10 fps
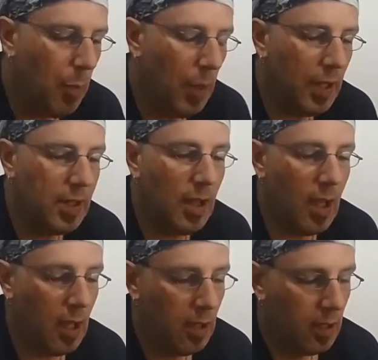But
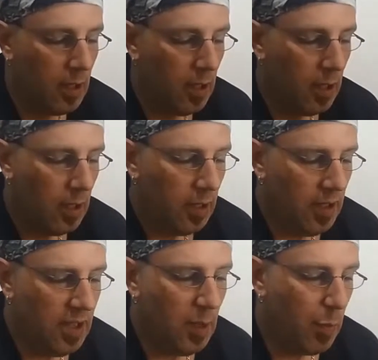
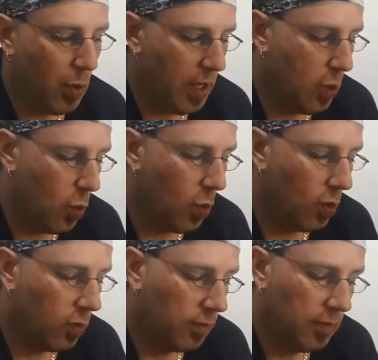this is a pretty
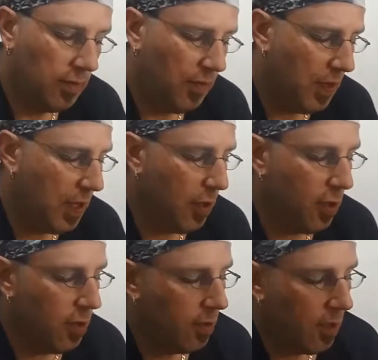cool figure.